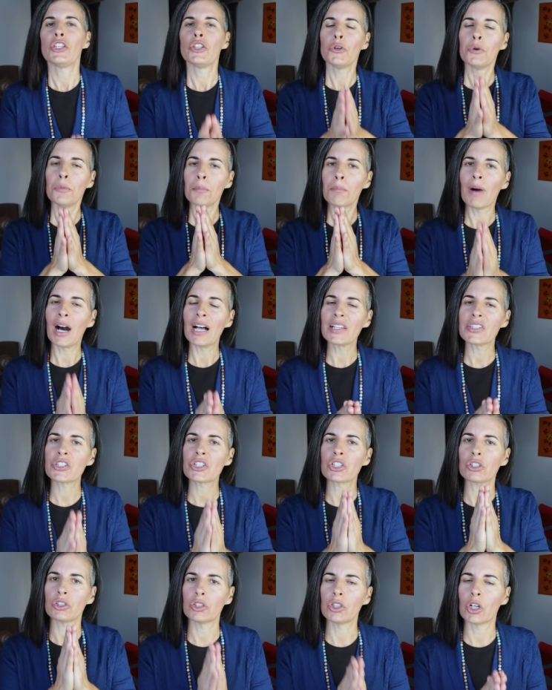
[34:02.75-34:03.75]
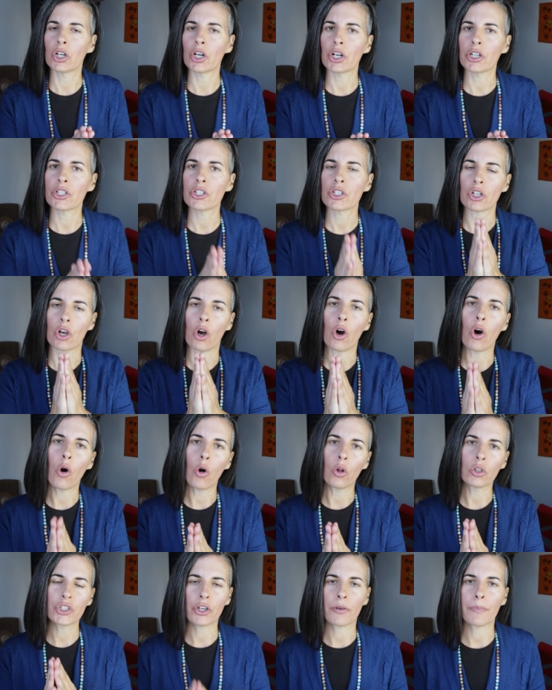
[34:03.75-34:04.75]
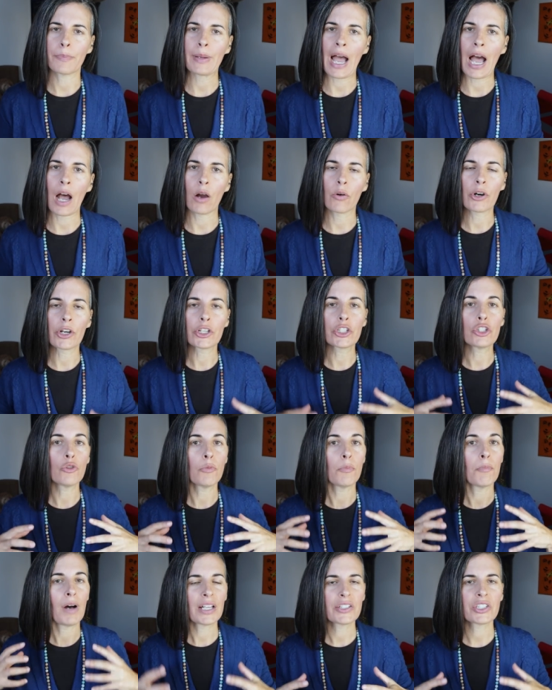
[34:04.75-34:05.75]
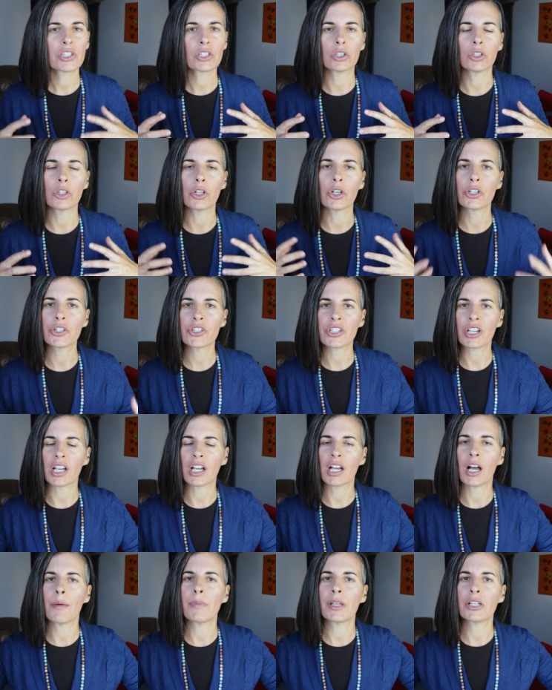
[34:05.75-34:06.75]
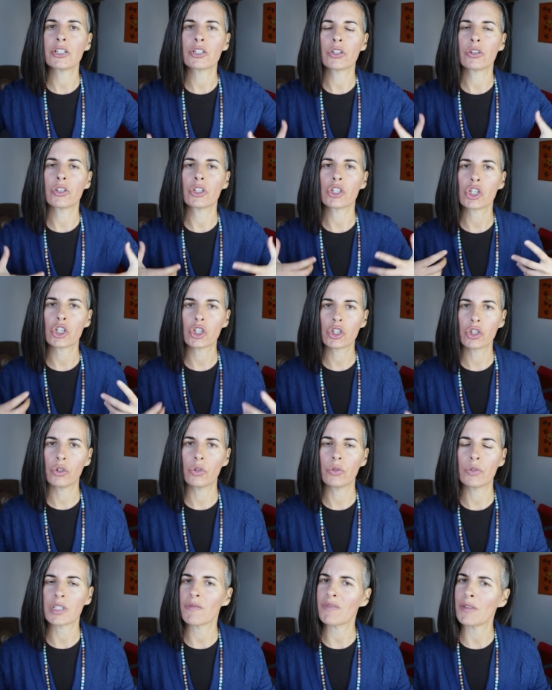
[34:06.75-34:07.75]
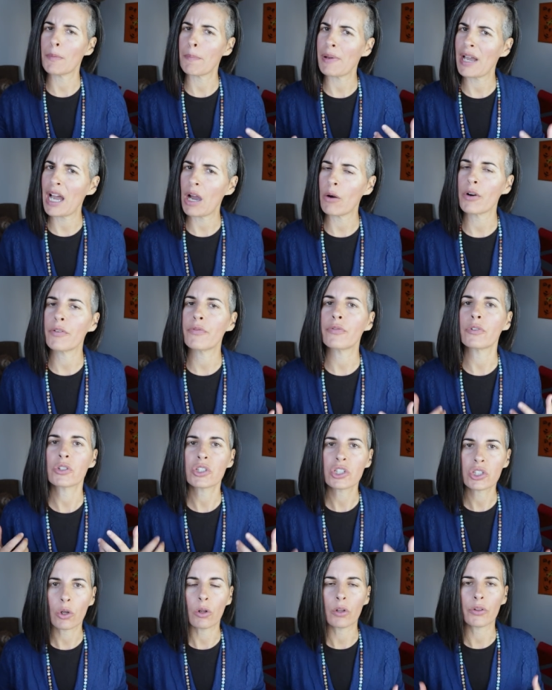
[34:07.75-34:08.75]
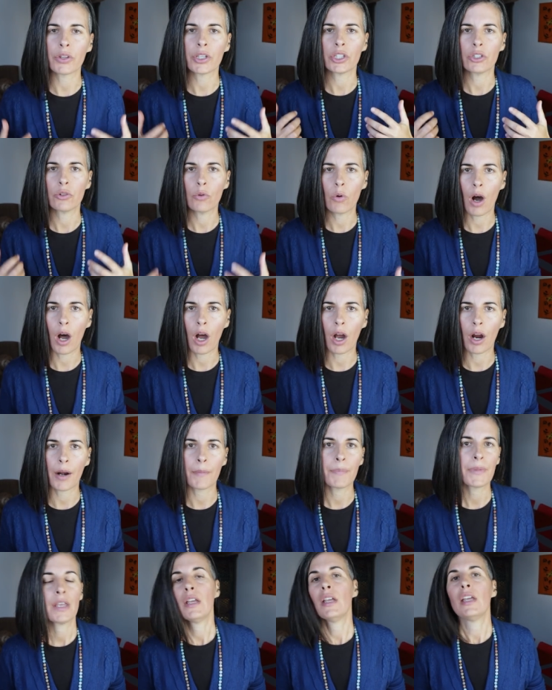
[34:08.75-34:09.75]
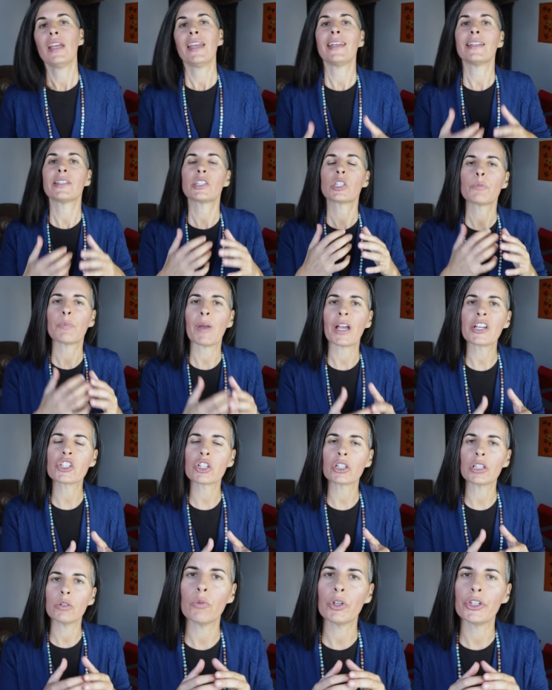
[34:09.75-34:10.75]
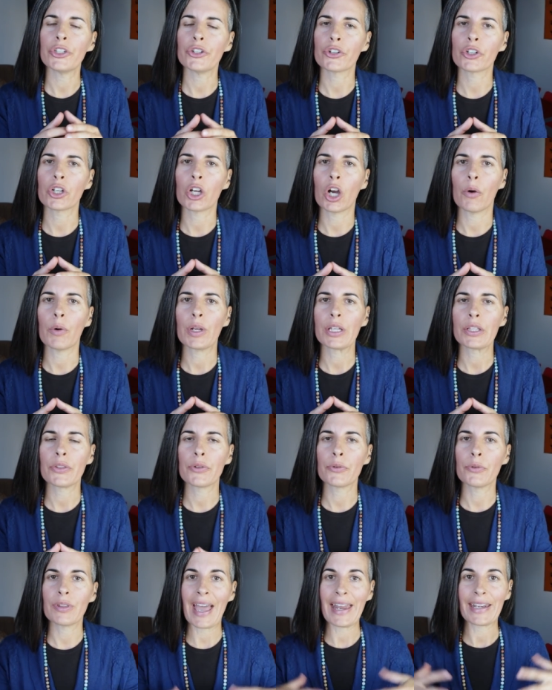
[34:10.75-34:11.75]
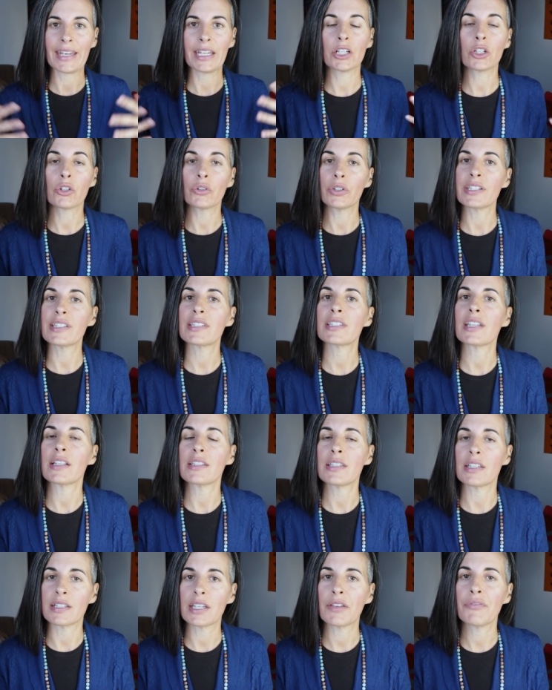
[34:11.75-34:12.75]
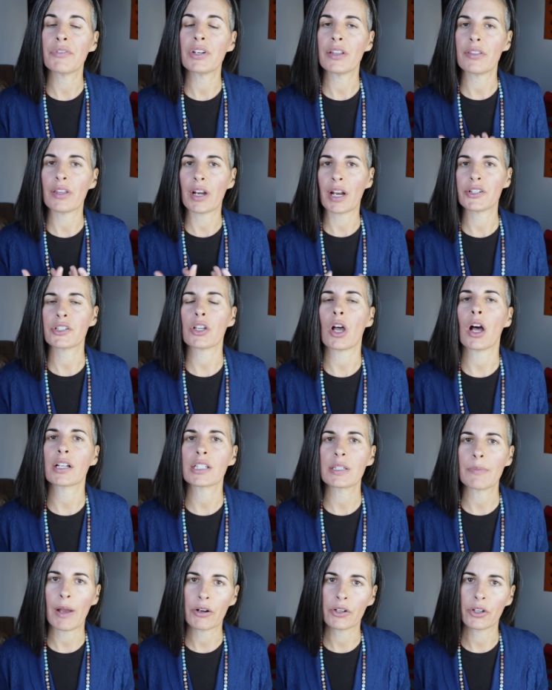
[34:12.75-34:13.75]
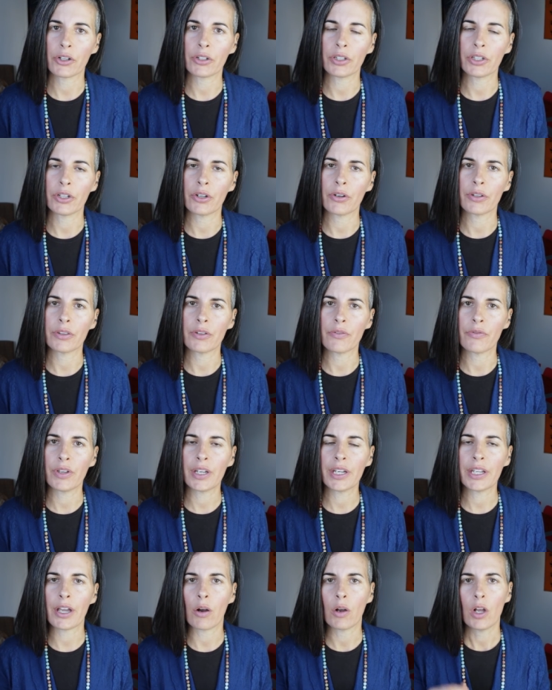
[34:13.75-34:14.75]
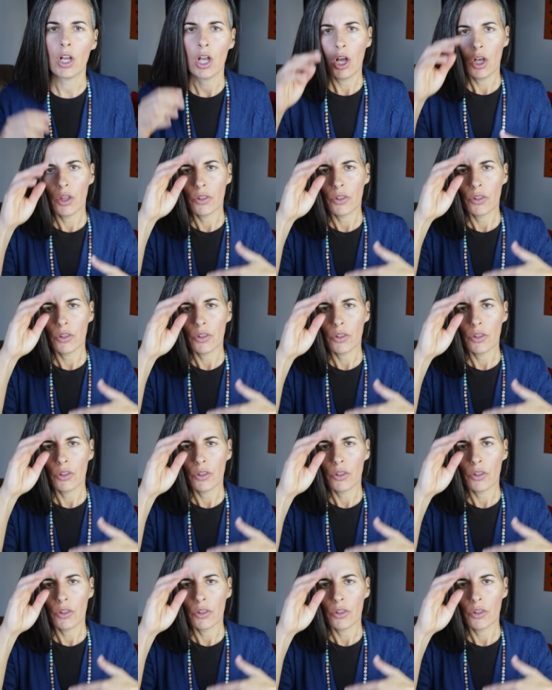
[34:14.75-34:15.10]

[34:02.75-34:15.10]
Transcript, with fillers: You must learn to hold your power. You must learn to come into the shoes of the powerful soul that you are, especially when you're going through that increased sensitivity that I talked about earlier in the video.